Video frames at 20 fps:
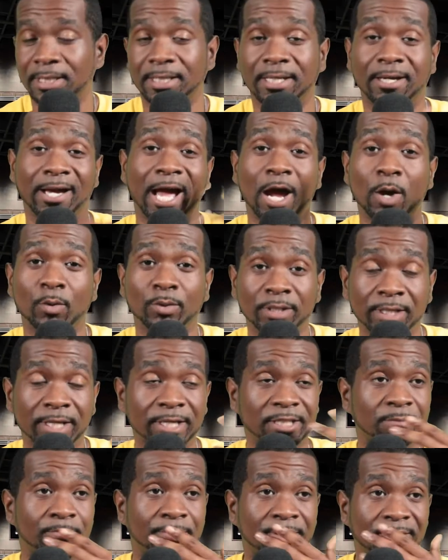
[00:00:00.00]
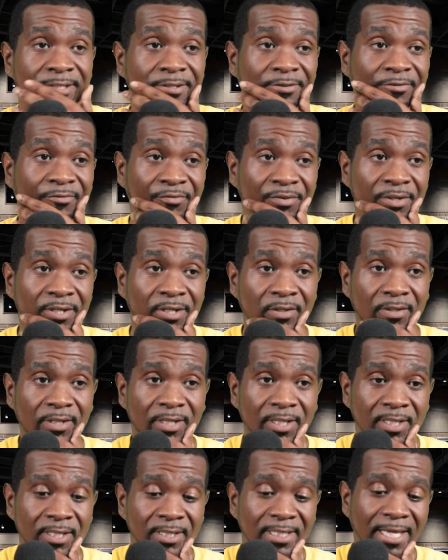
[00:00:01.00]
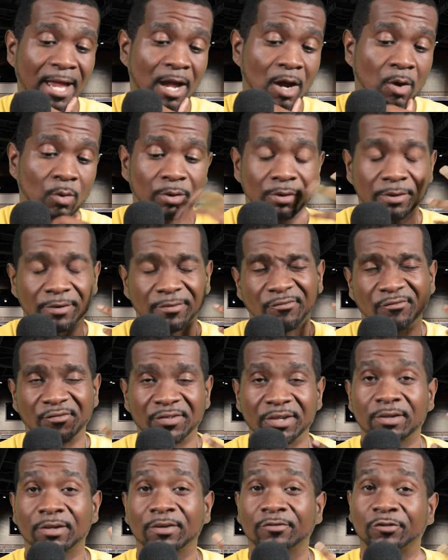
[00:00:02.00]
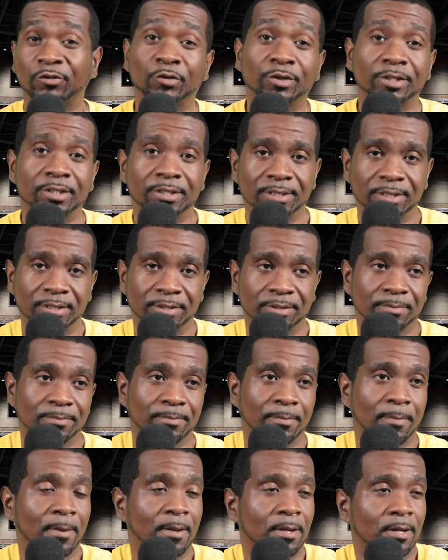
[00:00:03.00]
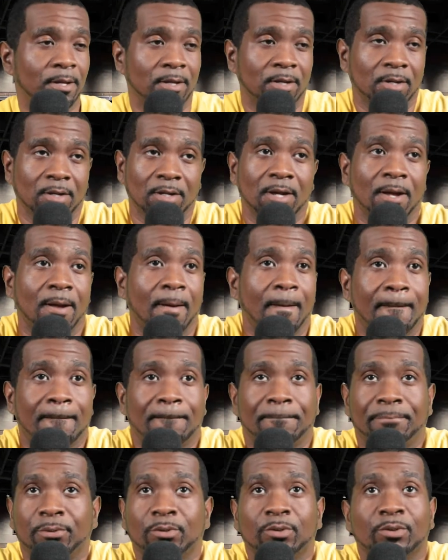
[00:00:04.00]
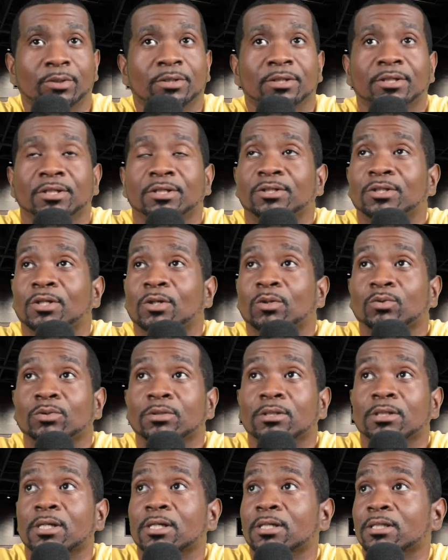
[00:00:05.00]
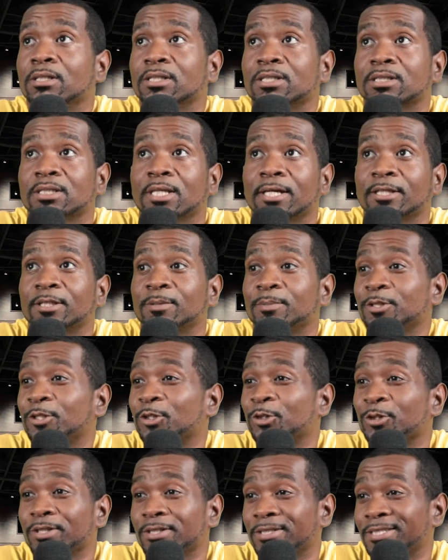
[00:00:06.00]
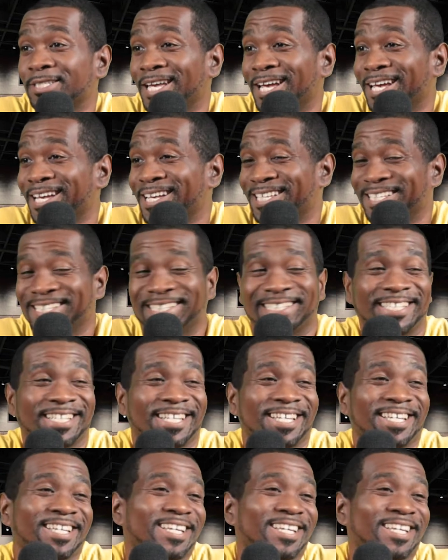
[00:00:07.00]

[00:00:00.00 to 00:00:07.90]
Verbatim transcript: Now, our next basic fear is our fear of criticism. Boy, don't none of us like to be criticized.